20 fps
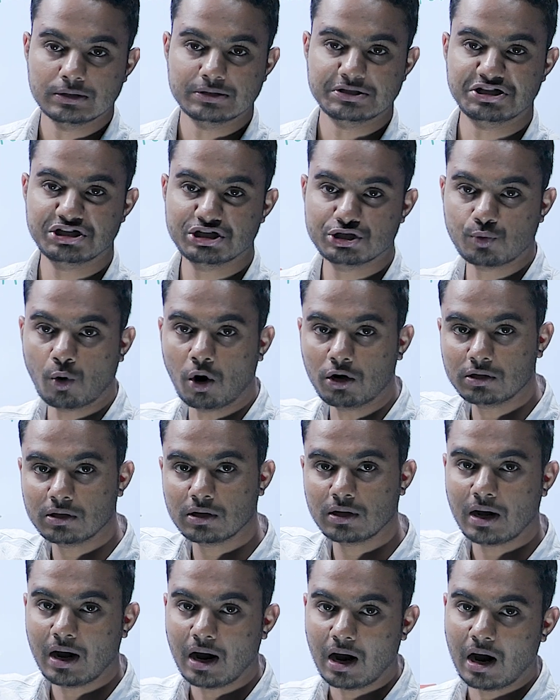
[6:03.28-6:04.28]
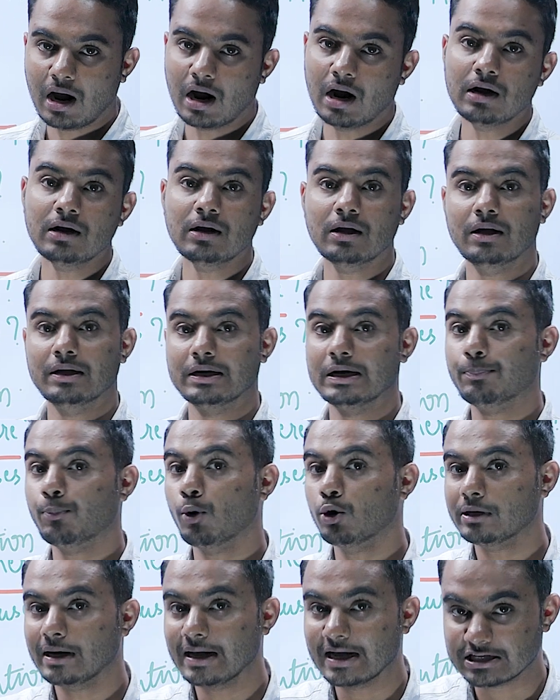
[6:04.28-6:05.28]
This is what a
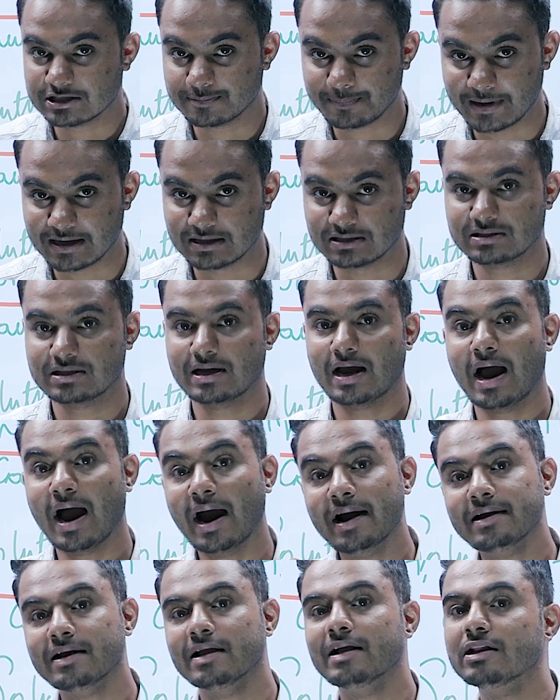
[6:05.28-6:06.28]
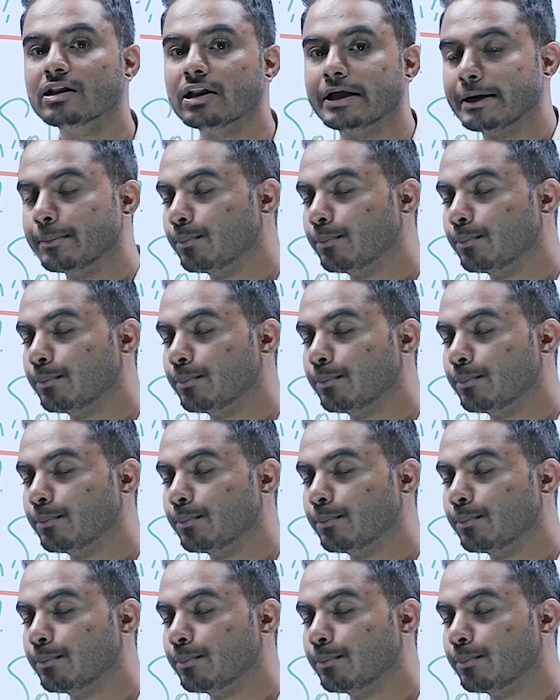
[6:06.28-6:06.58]
report expects, and in the